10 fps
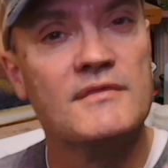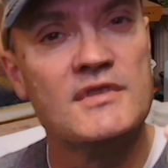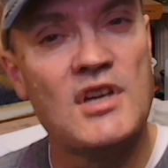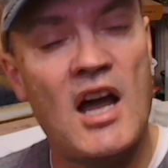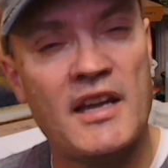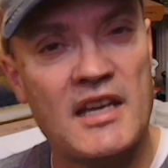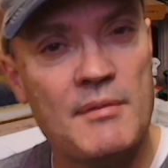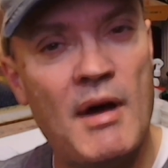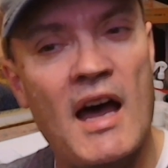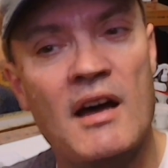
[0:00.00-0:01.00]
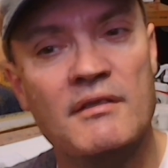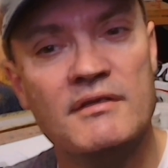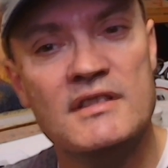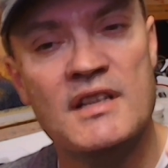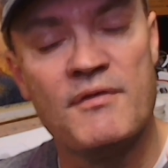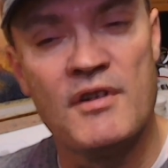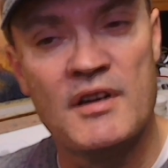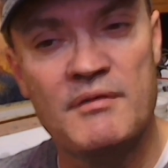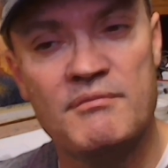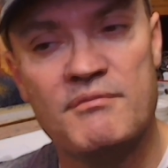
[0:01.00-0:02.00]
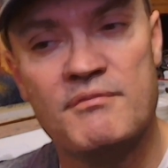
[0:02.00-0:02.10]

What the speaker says: talking about different